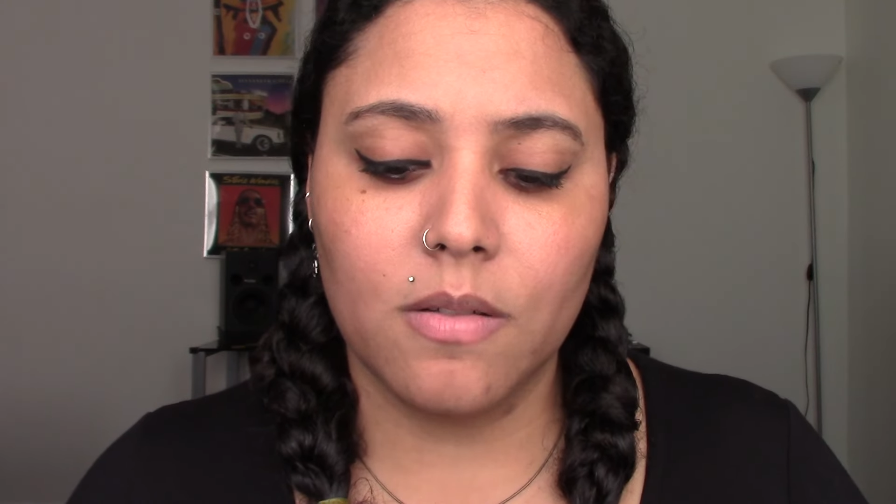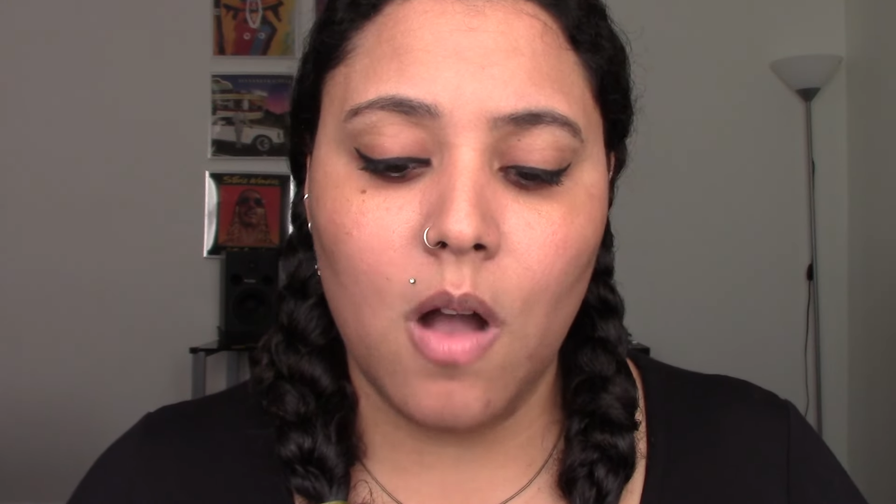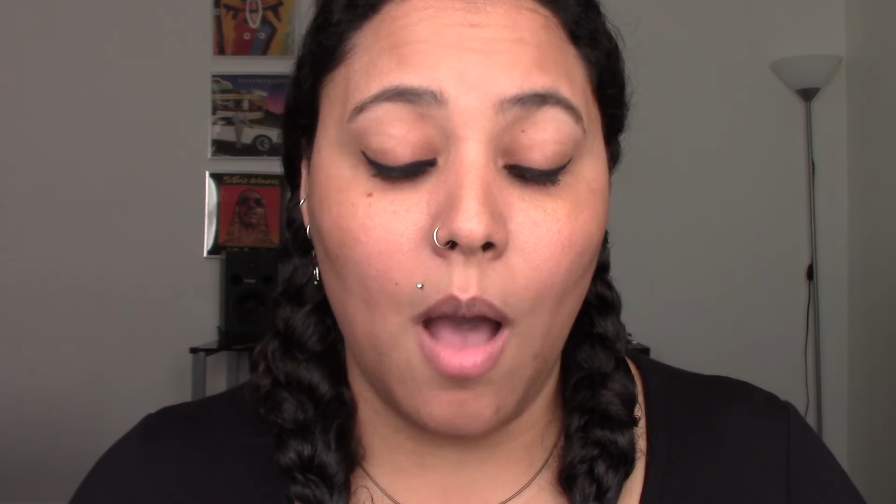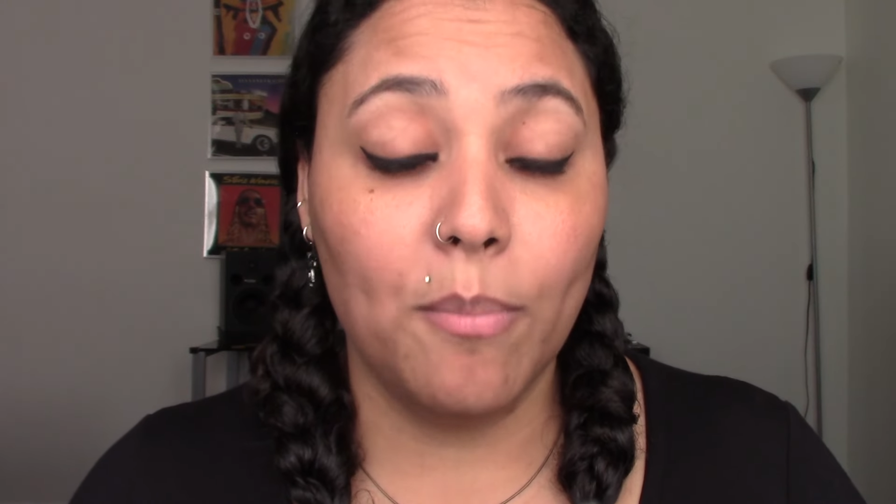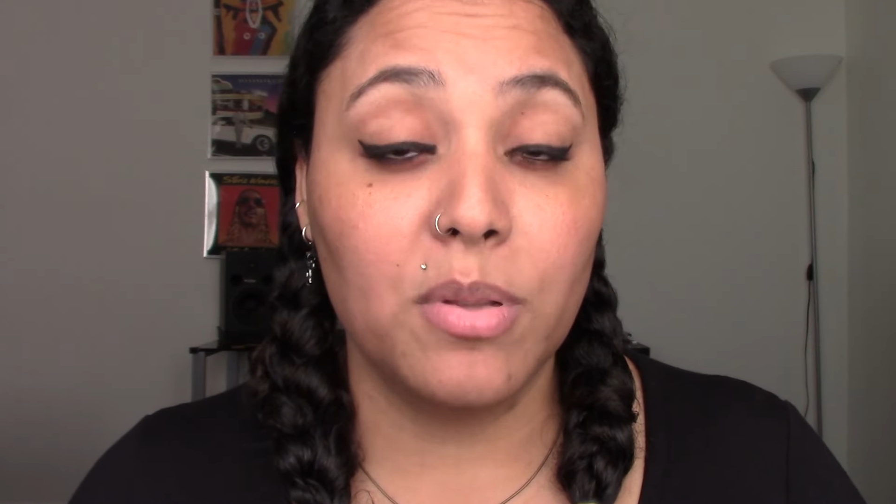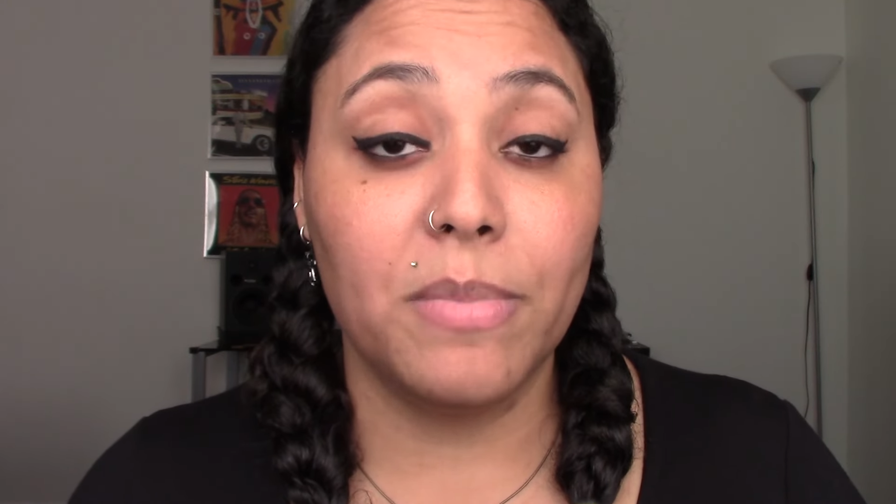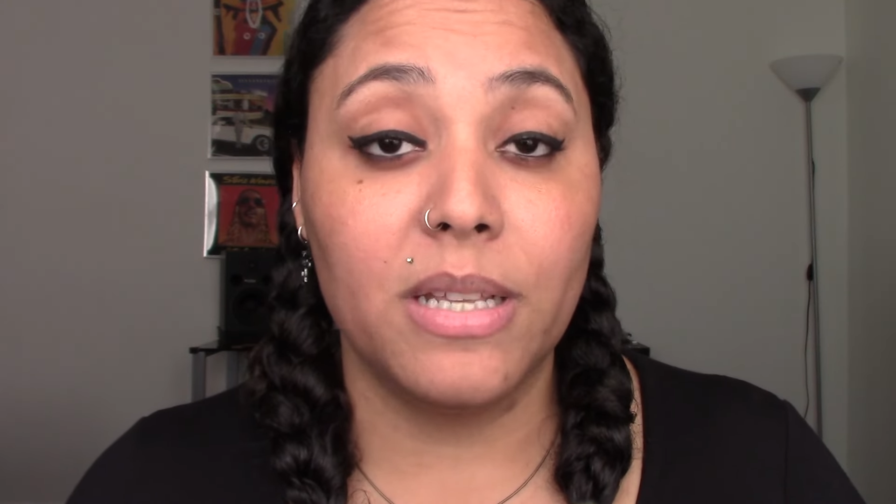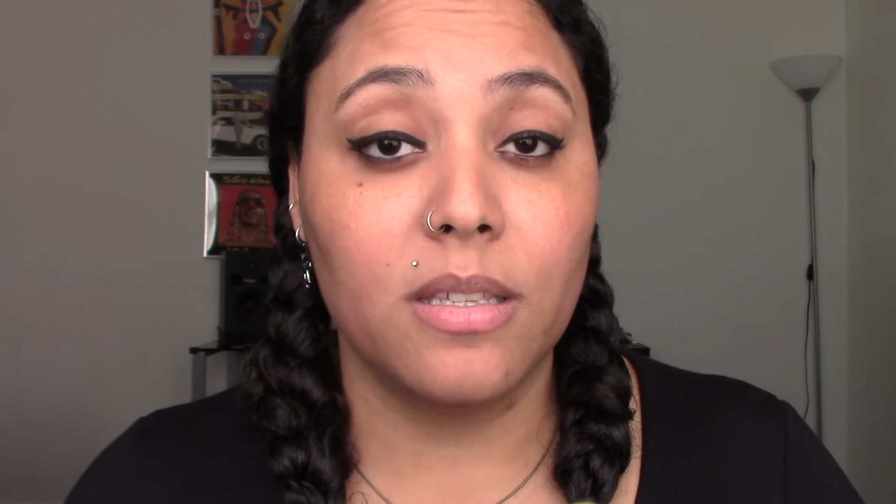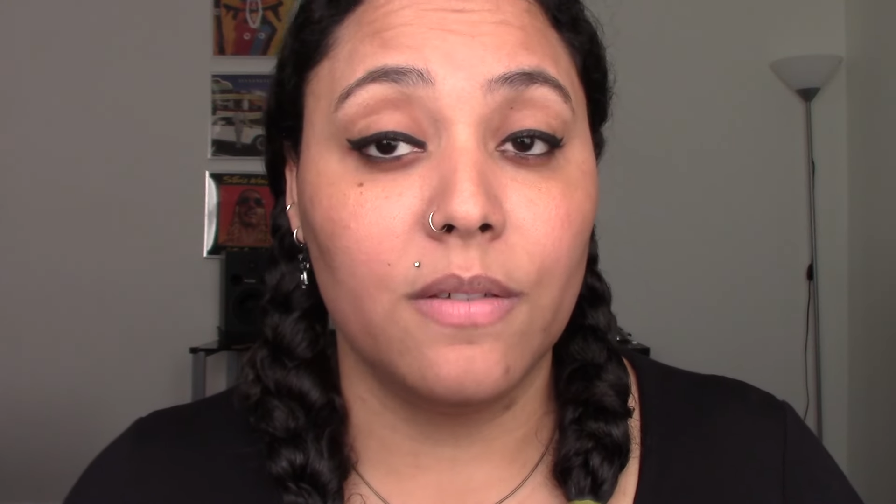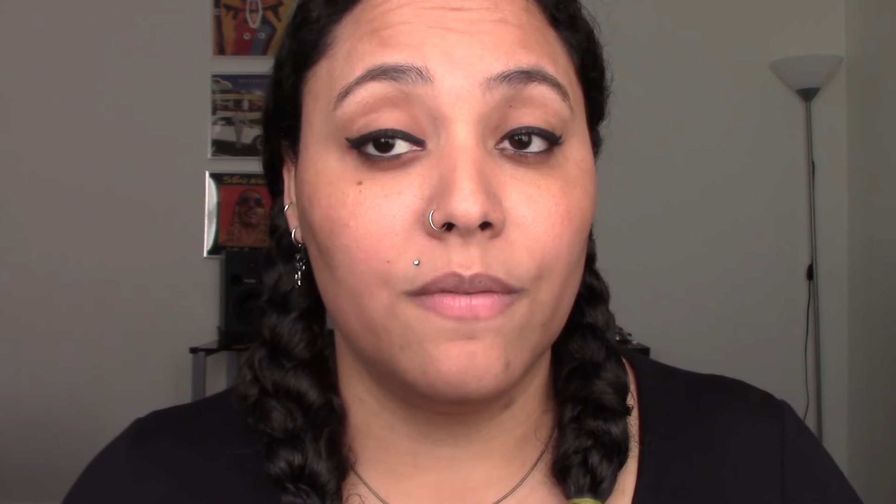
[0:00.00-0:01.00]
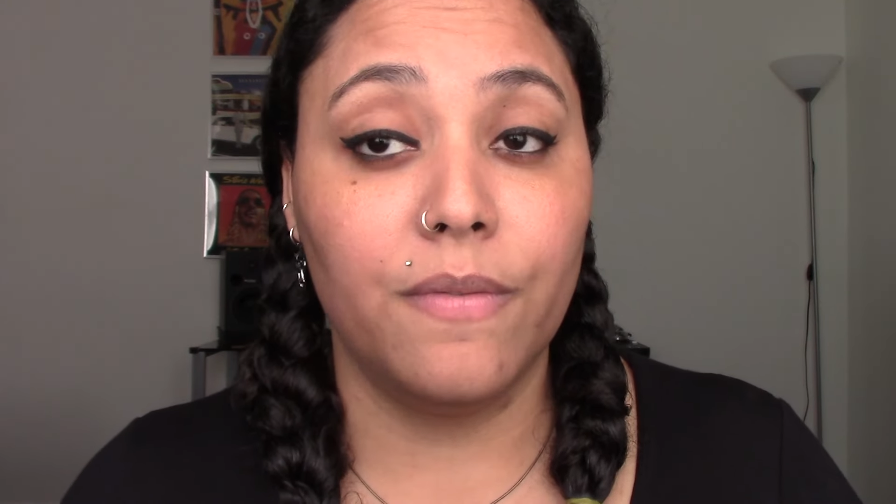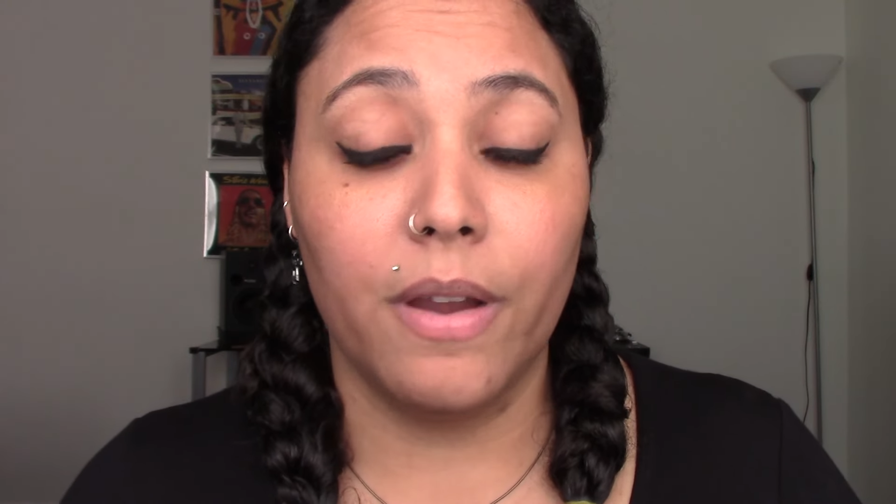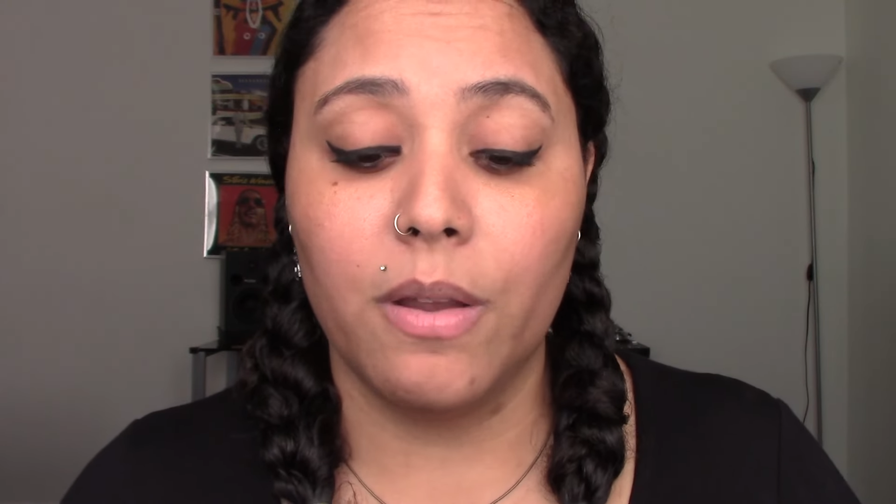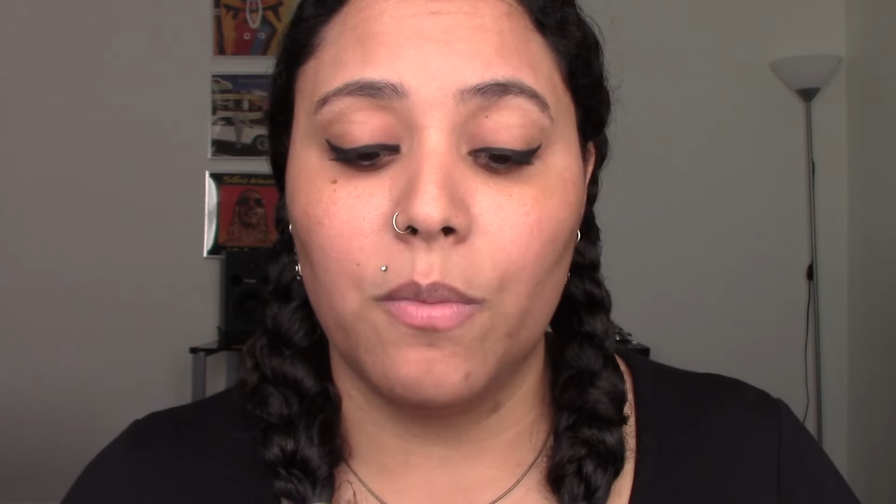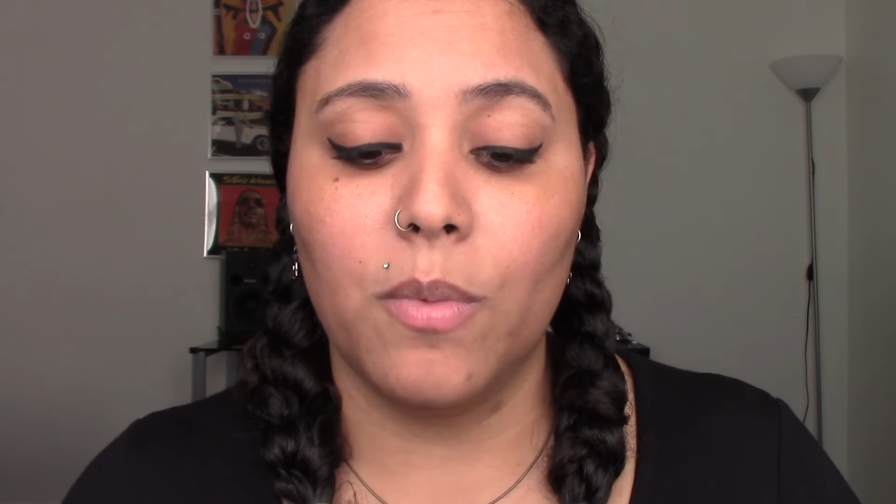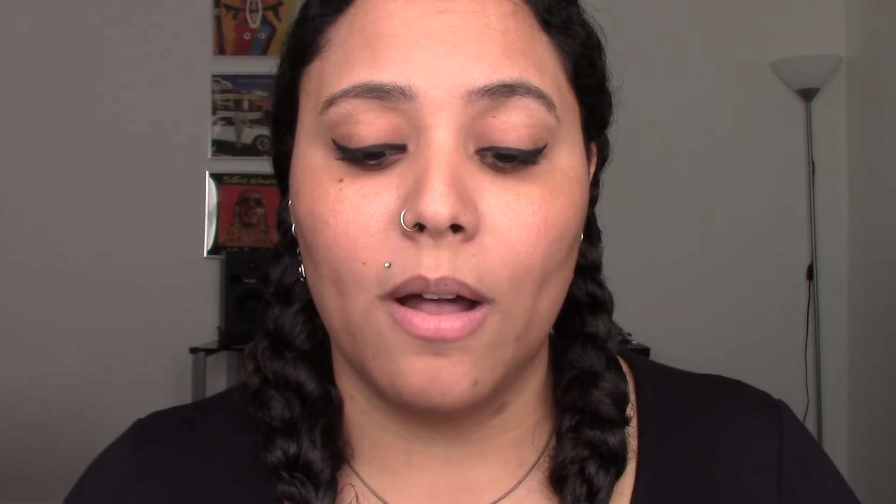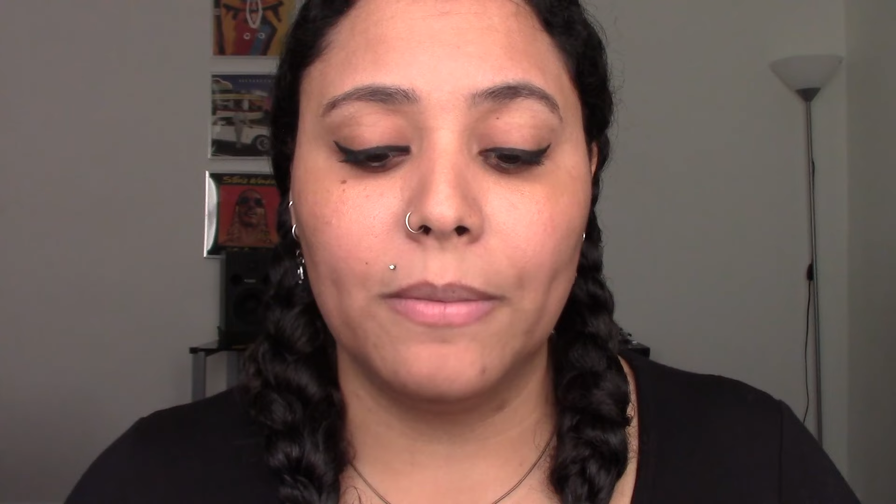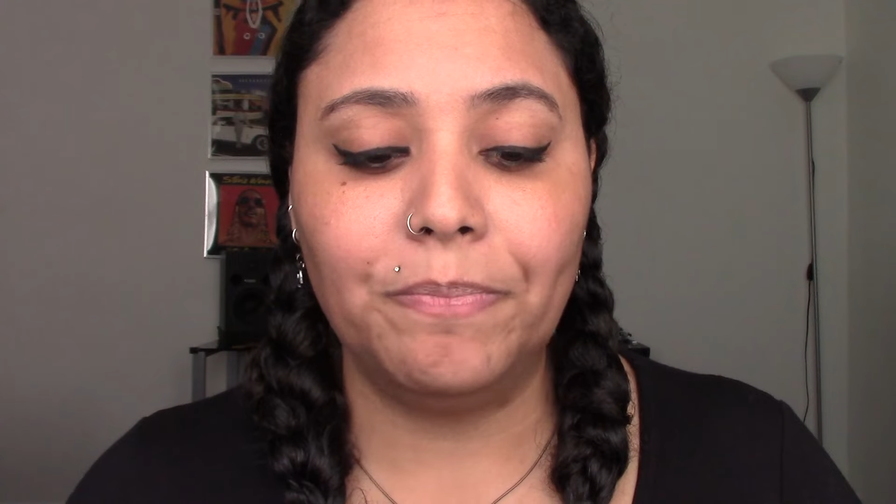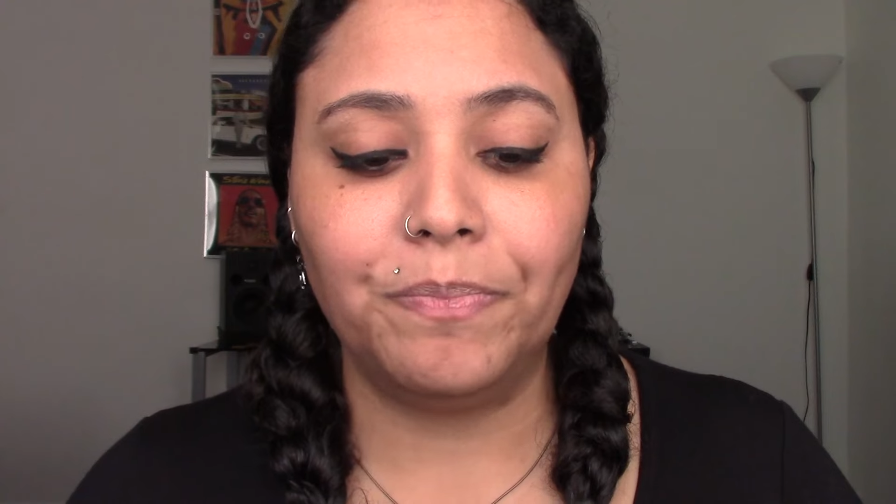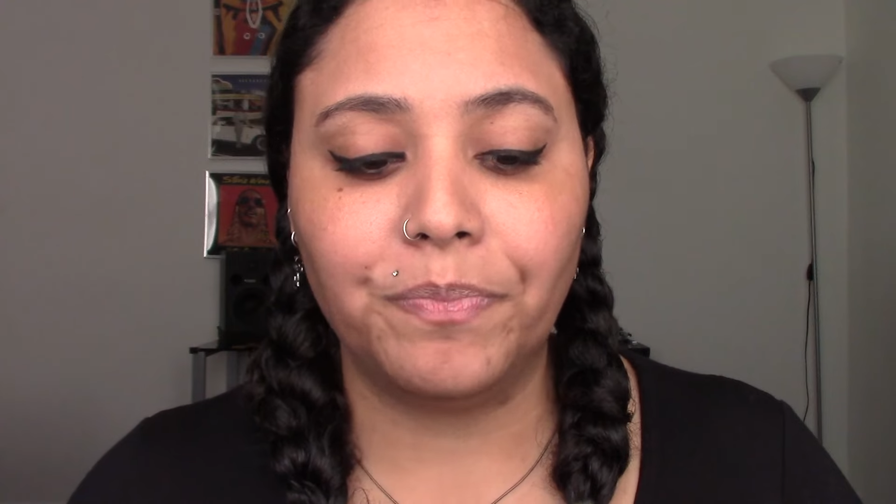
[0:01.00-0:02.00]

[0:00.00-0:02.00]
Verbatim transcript: complements it very well.